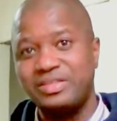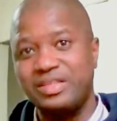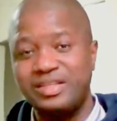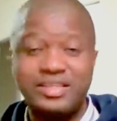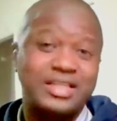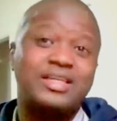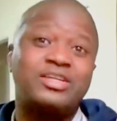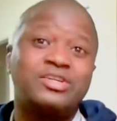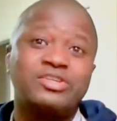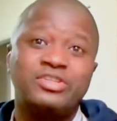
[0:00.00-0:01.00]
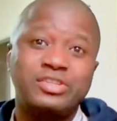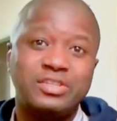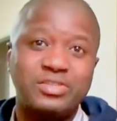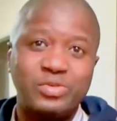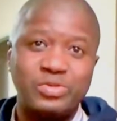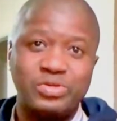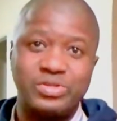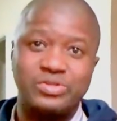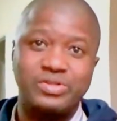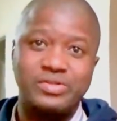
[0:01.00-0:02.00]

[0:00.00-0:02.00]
and technology as tools to